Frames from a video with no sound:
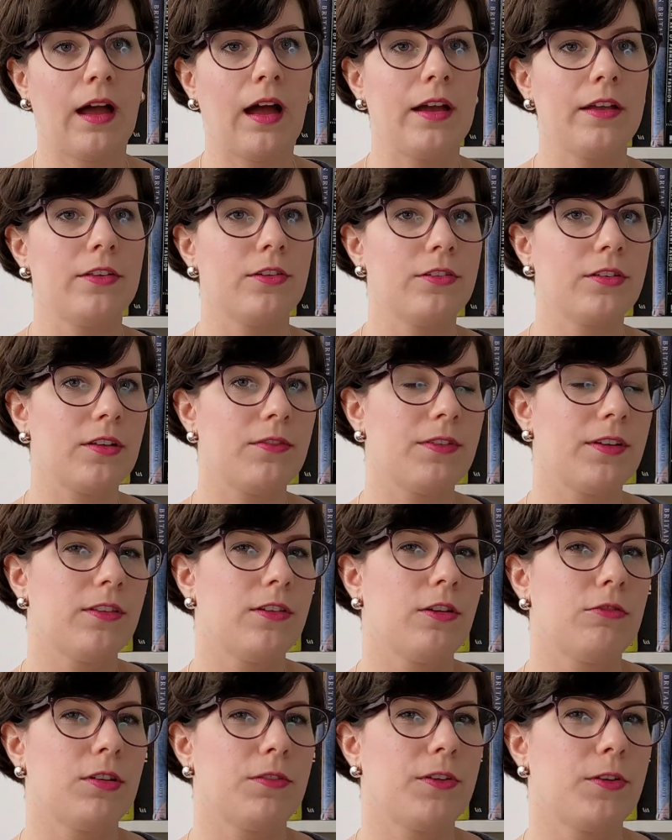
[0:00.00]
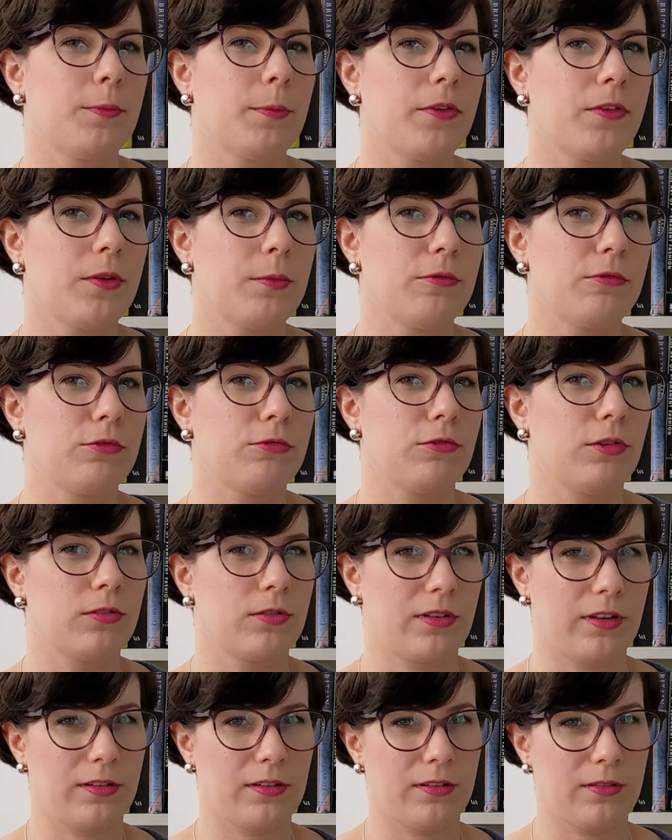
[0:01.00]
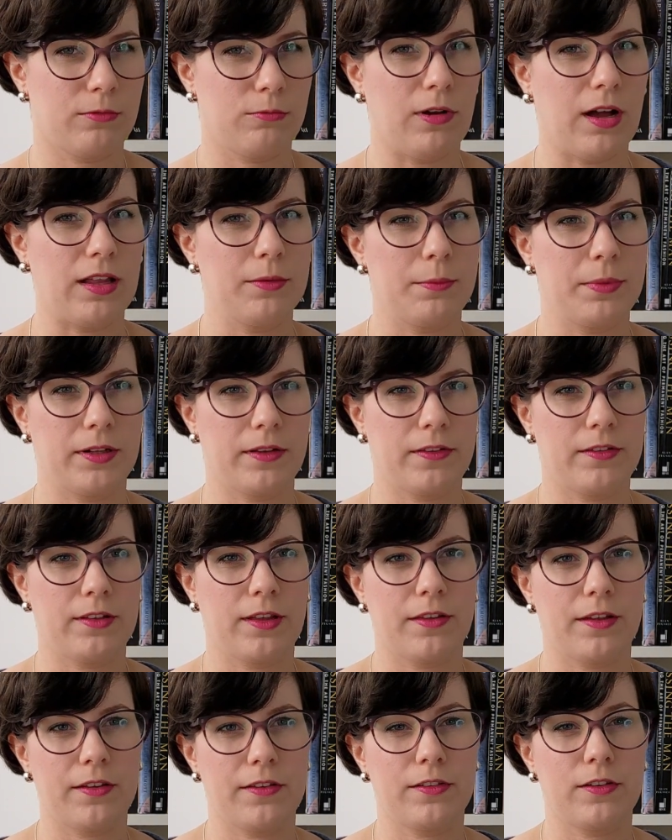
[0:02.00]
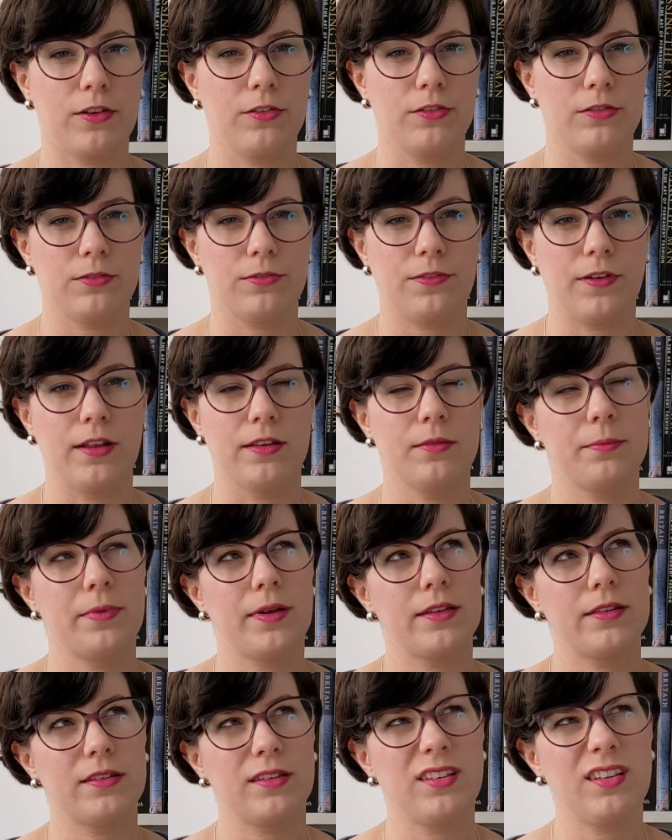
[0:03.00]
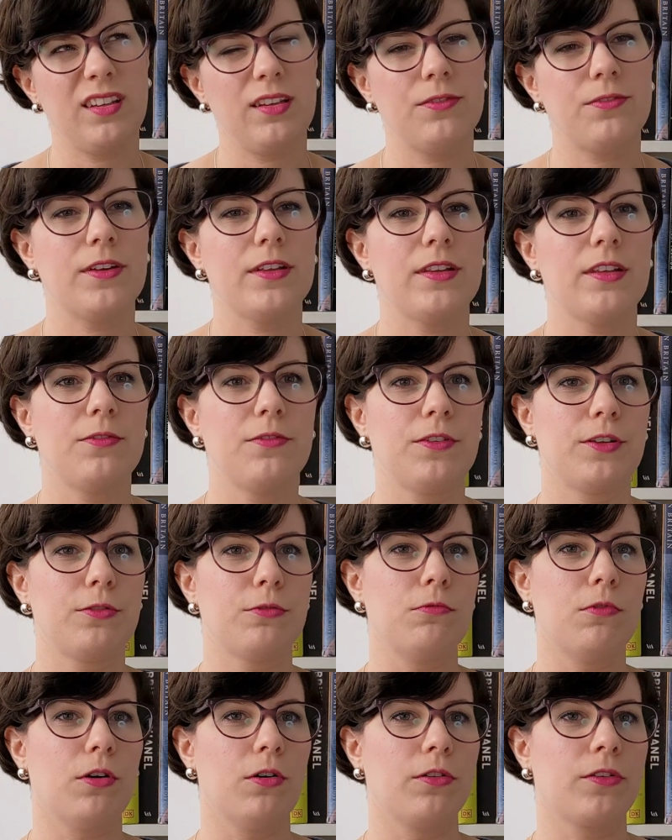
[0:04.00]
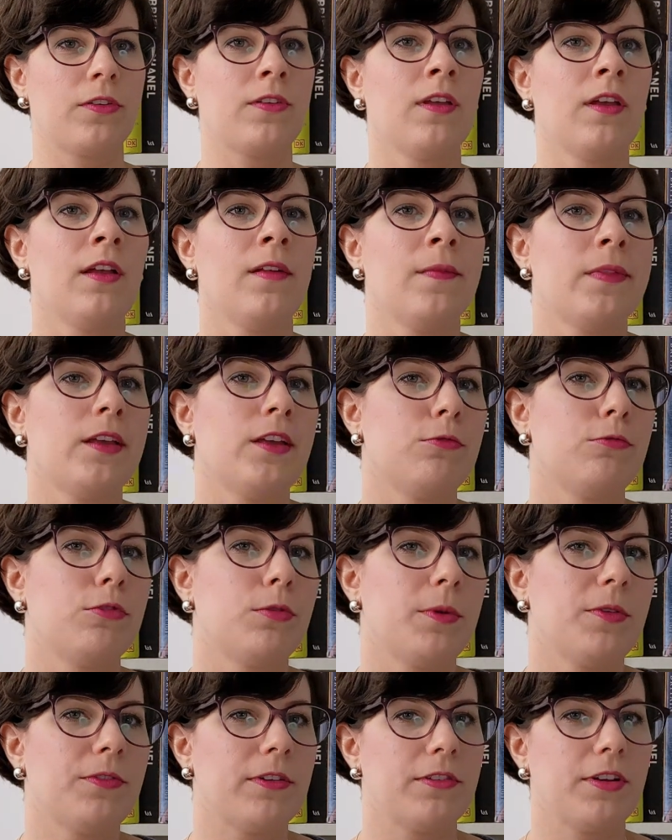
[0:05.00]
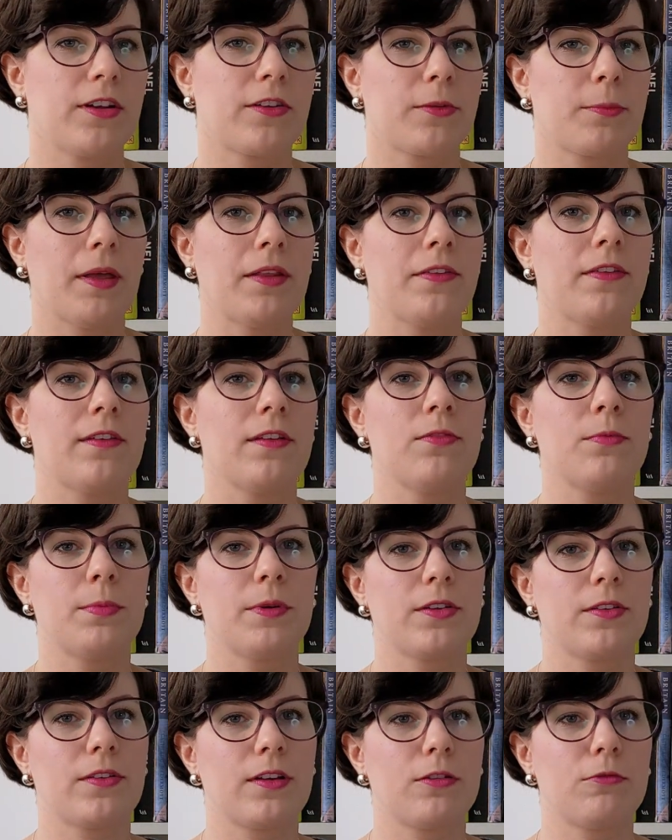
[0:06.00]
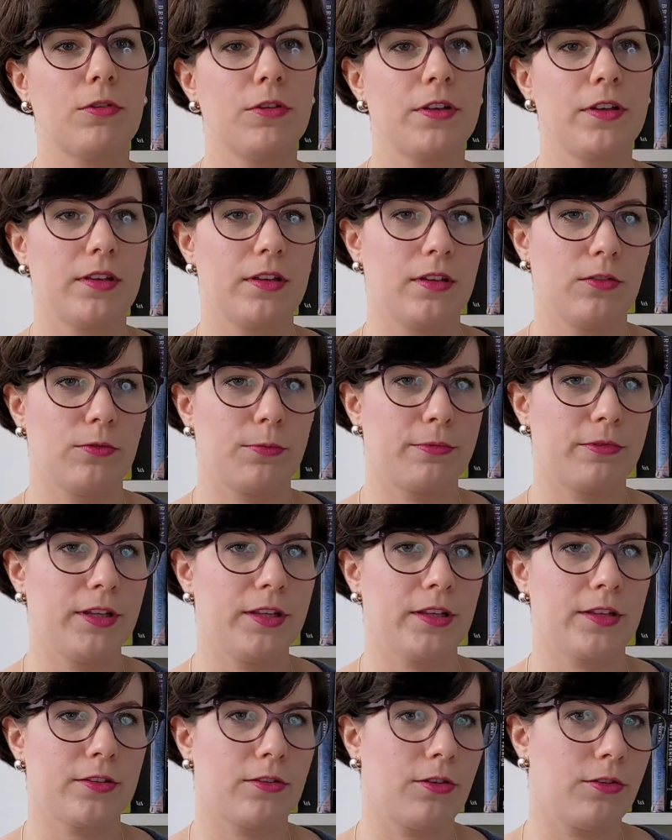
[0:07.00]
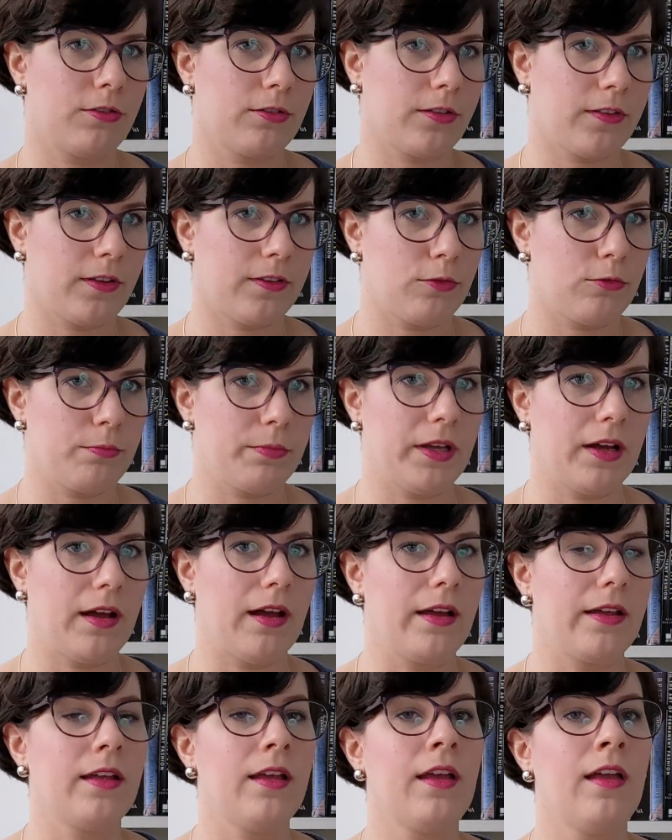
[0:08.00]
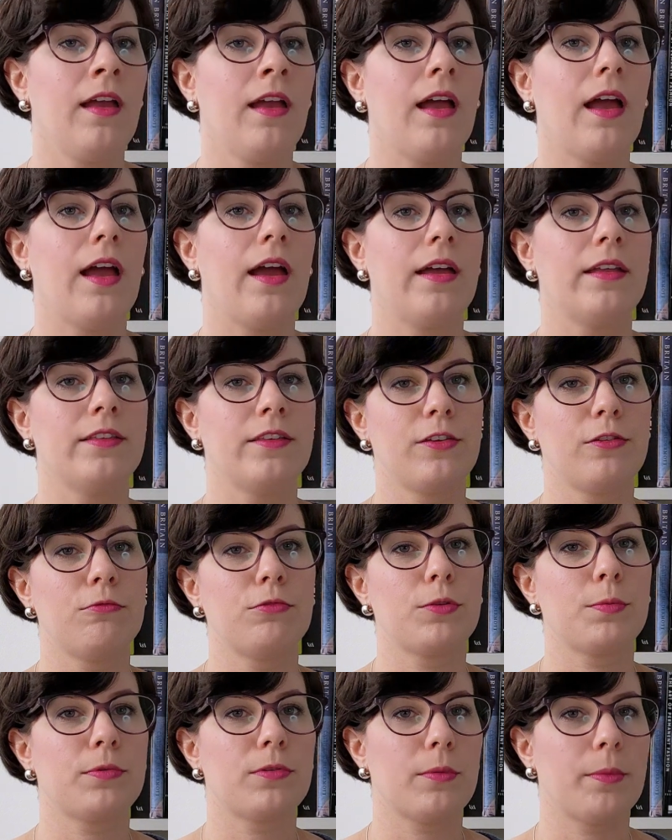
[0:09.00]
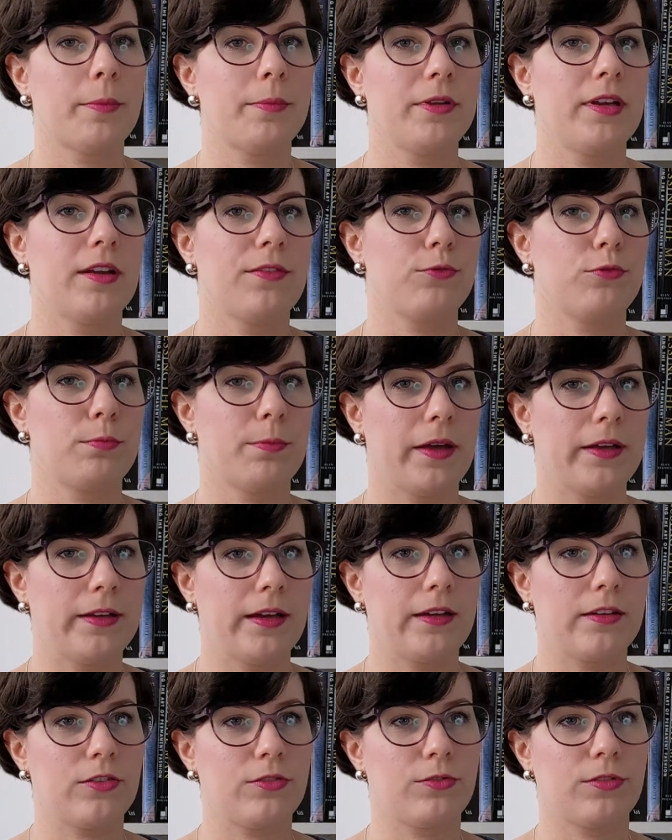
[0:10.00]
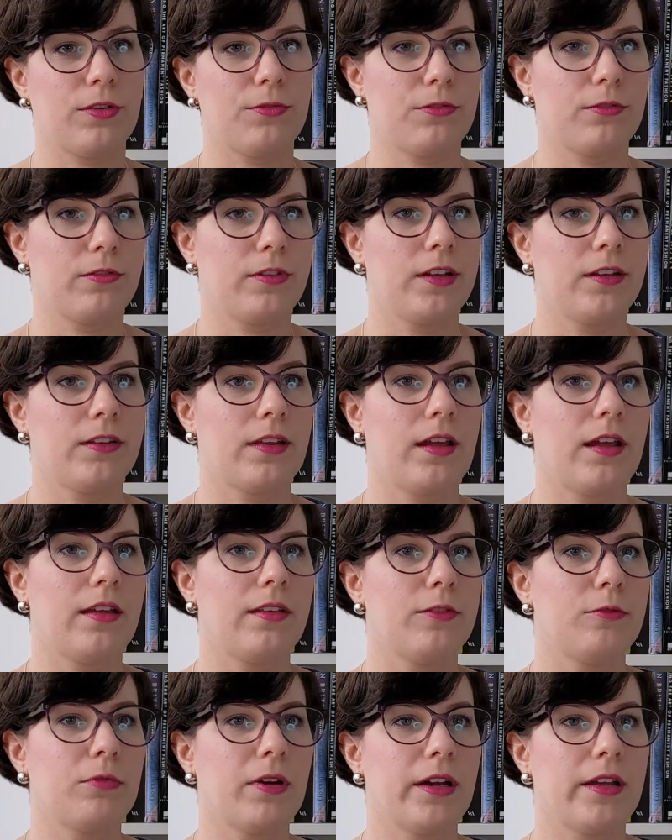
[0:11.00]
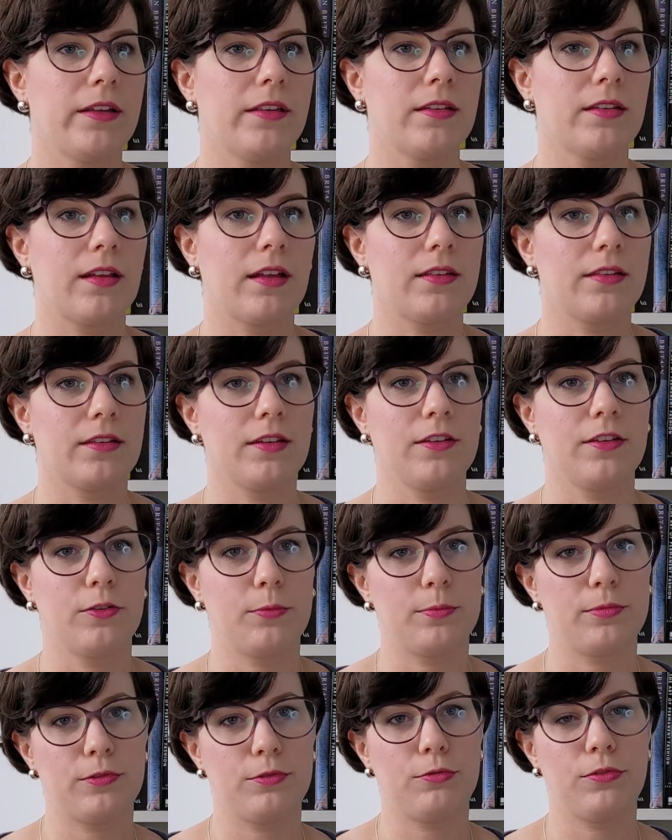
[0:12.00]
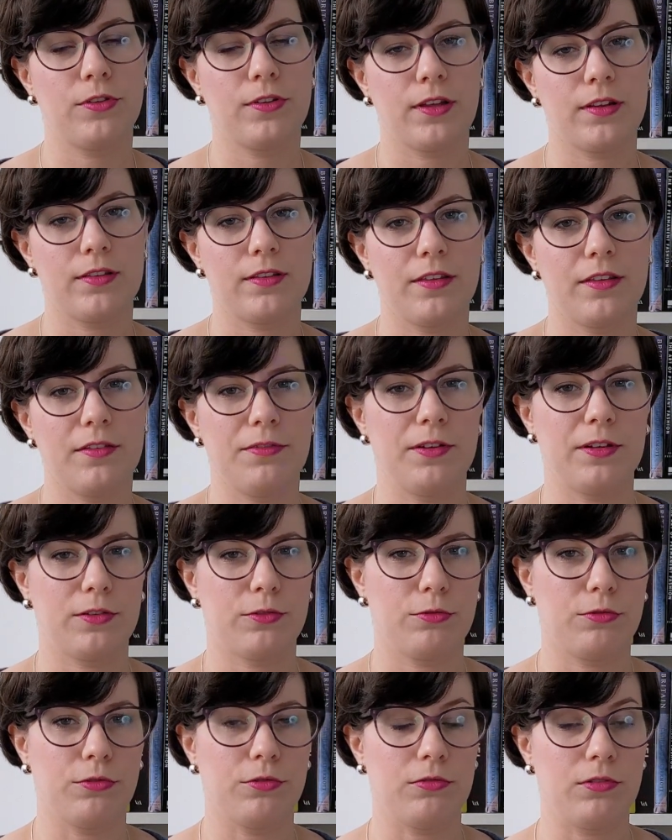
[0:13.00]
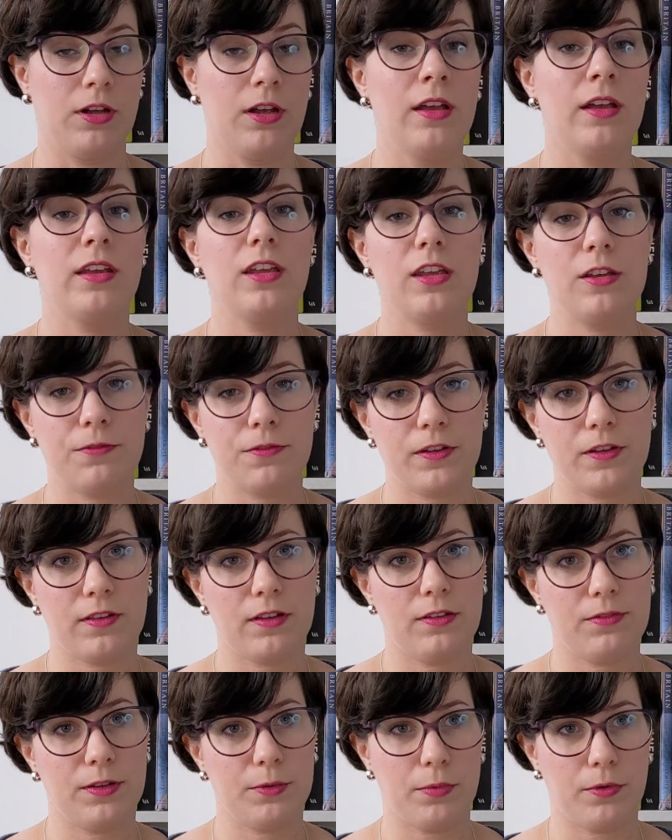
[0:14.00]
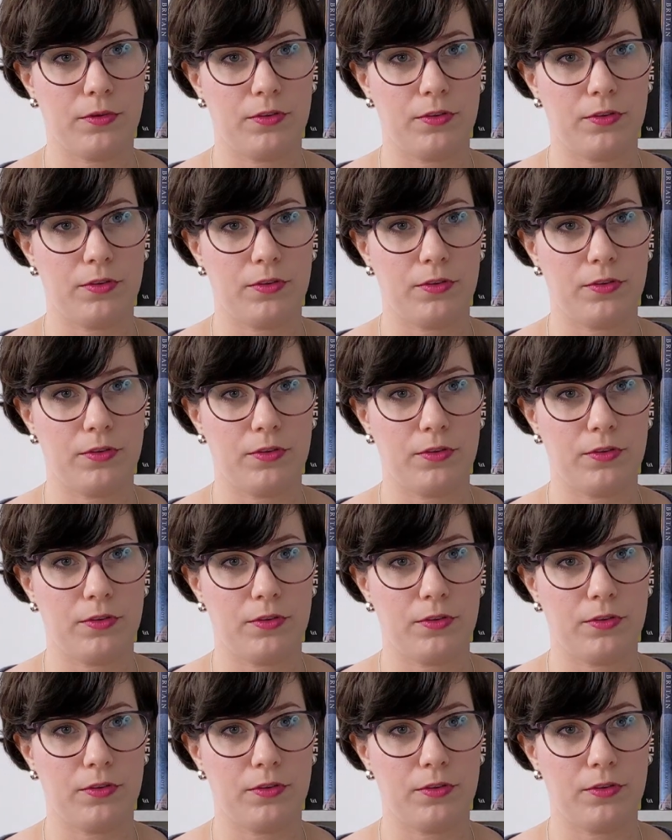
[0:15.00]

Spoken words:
I don't even know if it's possible to order one personalized color fan, but even if it was, it would be very expensive because the quality of printed colors has to be high, and you would probably have to pay extra for it and wait until it's produced and delivered to you, if it's even